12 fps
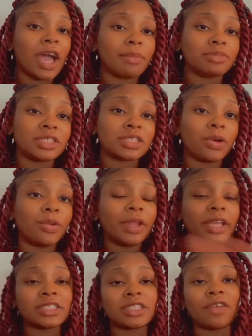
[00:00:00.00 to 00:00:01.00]
I'm just gonna
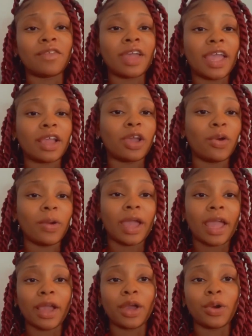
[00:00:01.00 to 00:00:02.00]
let stuff have, go,
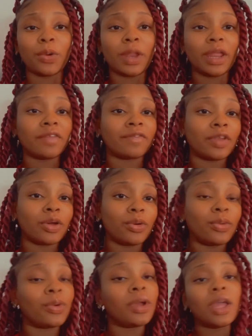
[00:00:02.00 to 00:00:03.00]
have, go, let it flow.